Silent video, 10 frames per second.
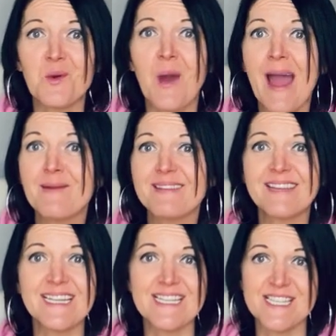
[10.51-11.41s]
or how it's
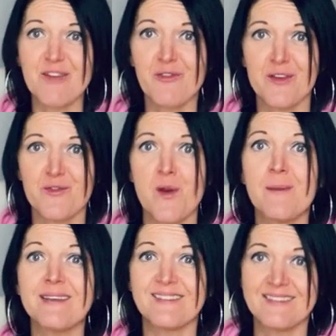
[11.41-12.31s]
any different from
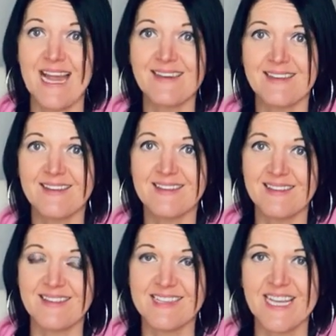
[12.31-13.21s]
a standard
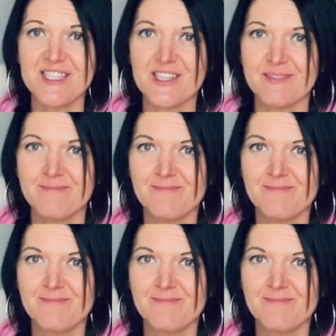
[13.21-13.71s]
dissertation.